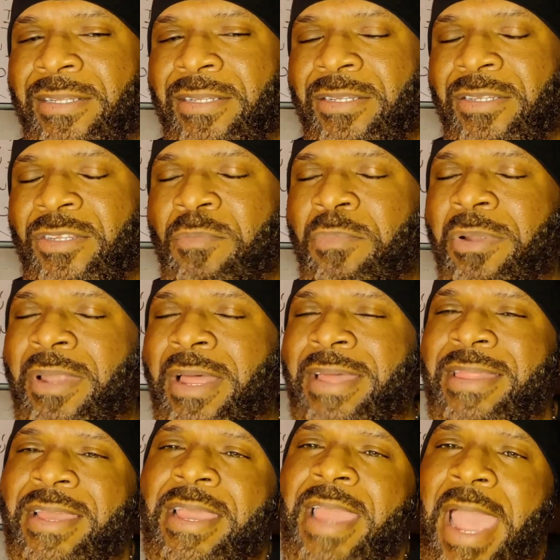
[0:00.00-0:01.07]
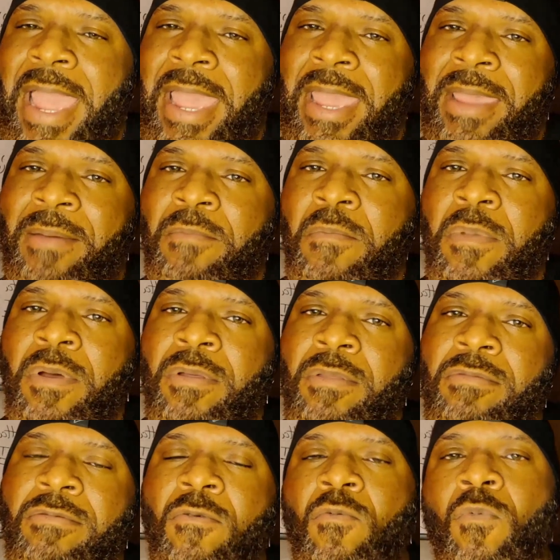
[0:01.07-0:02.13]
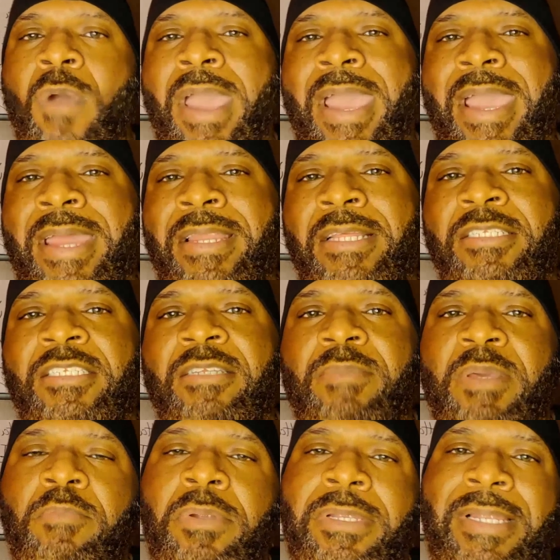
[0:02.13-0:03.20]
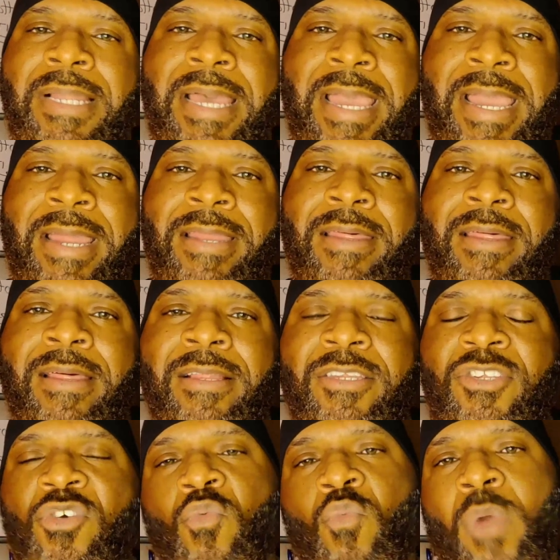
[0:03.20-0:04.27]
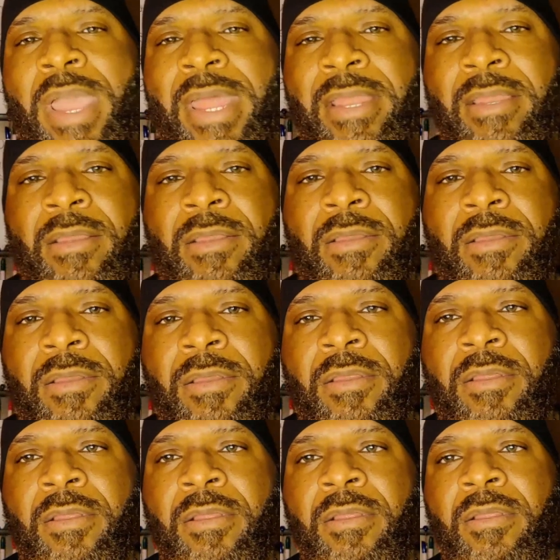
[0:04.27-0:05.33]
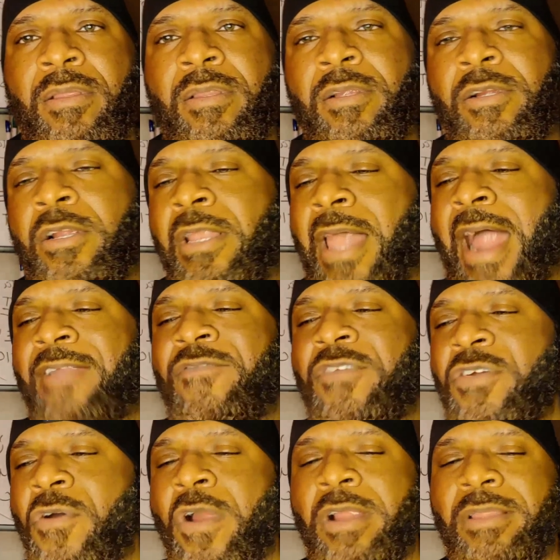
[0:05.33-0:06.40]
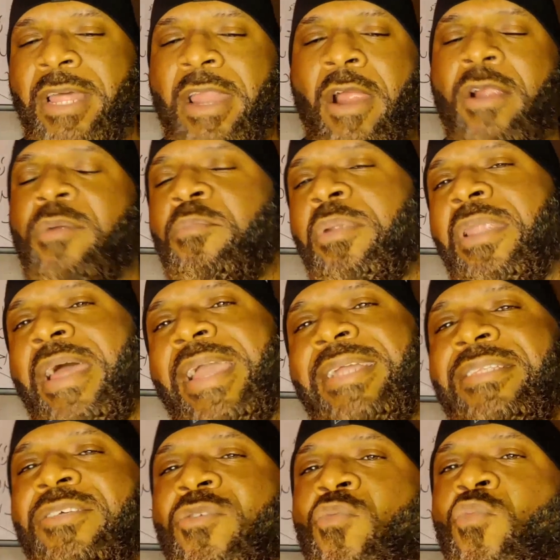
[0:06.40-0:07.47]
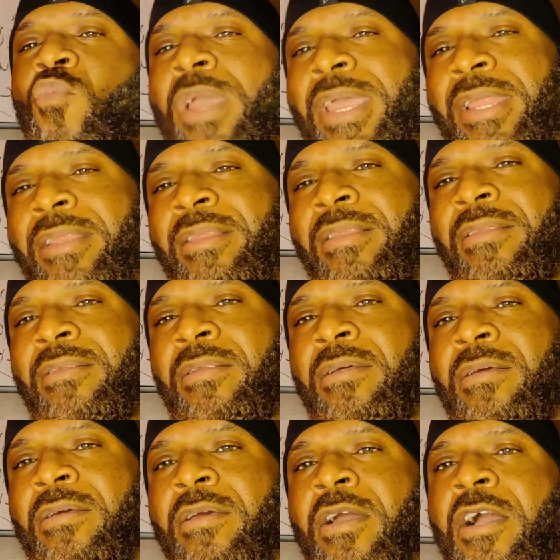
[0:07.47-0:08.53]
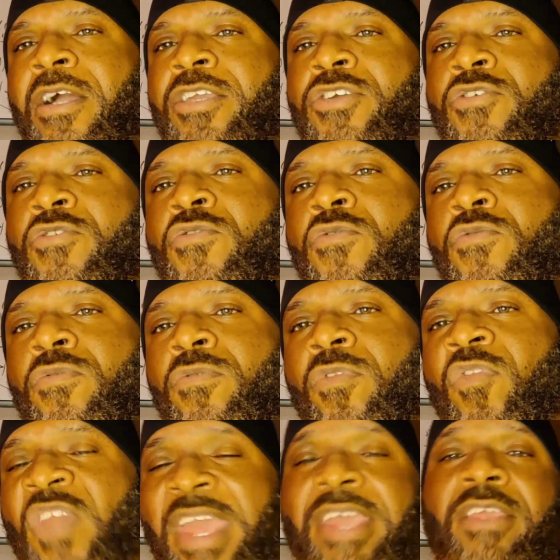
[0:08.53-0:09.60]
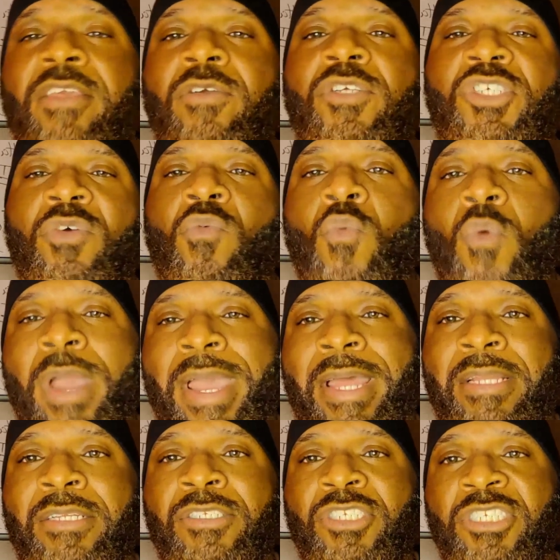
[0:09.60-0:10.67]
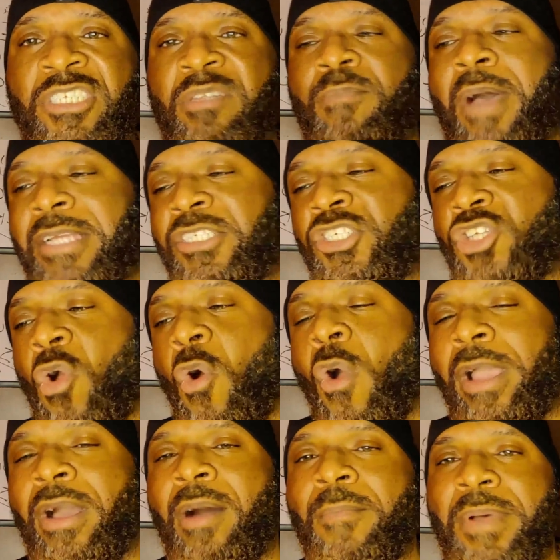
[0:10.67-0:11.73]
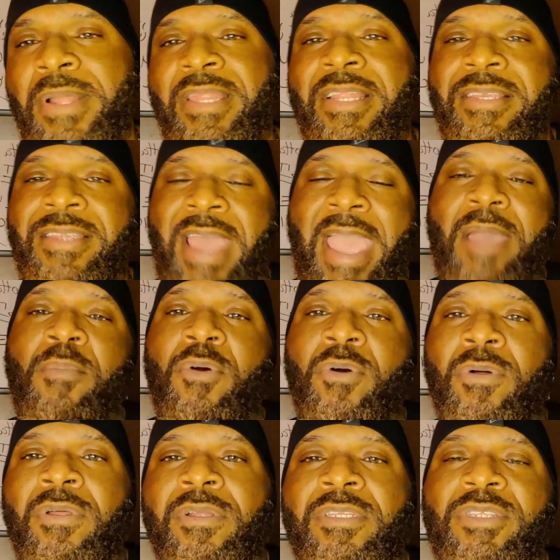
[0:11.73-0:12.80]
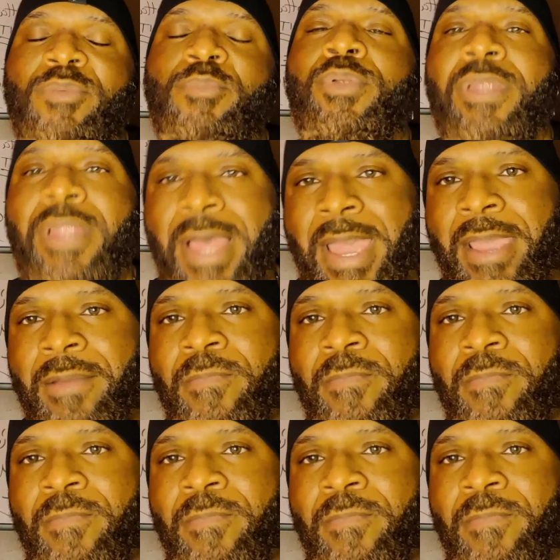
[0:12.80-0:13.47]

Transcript: to play the game the way it needs to be played to win. There are a lot of you that aren't playing to win. You think you should win just by showing up at the table to play.